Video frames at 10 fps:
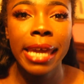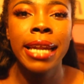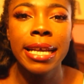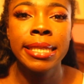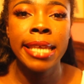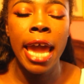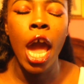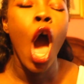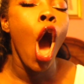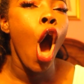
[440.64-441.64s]
and I
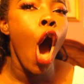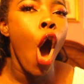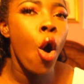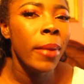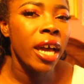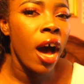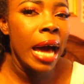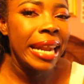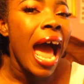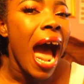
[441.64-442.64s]
say, oh my god,